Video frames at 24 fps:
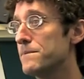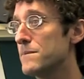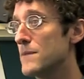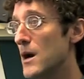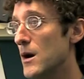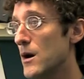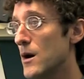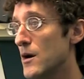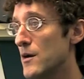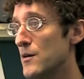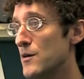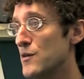
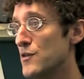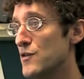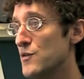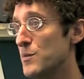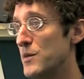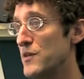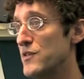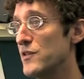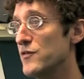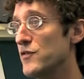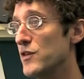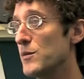are
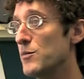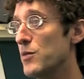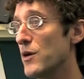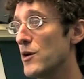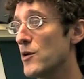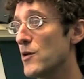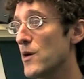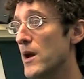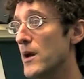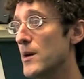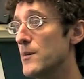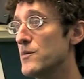specific
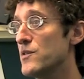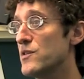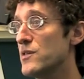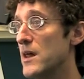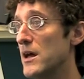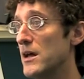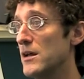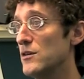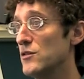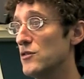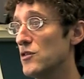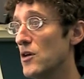programs
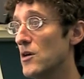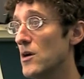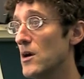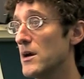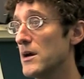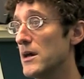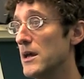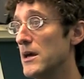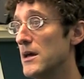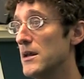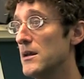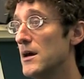that
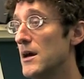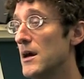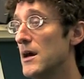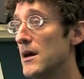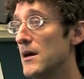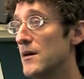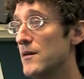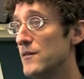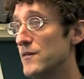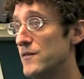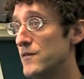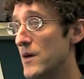target
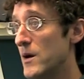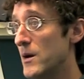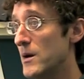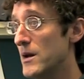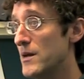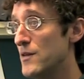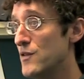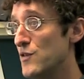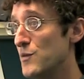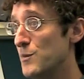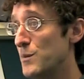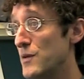
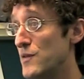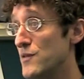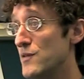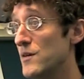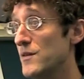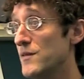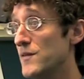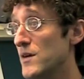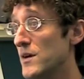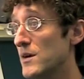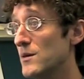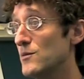very
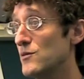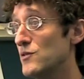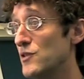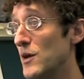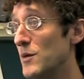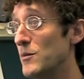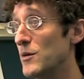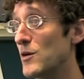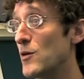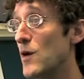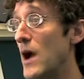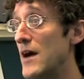specific
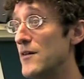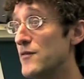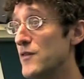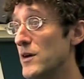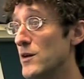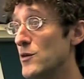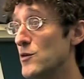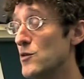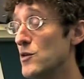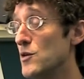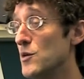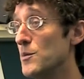
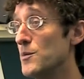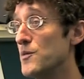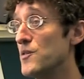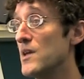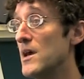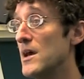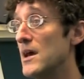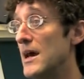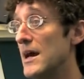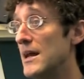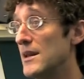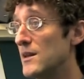demographic groups
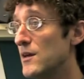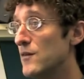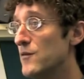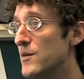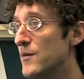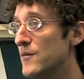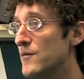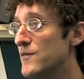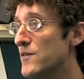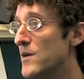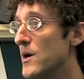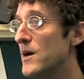and give
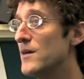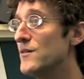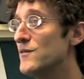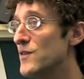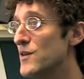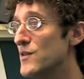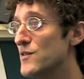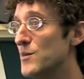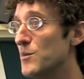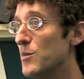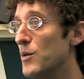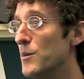them very
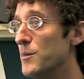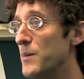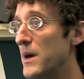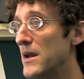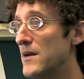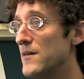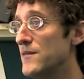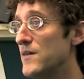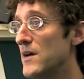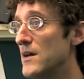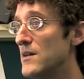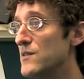visible
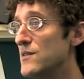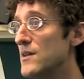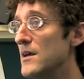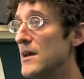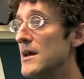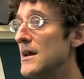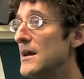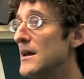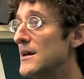benefits.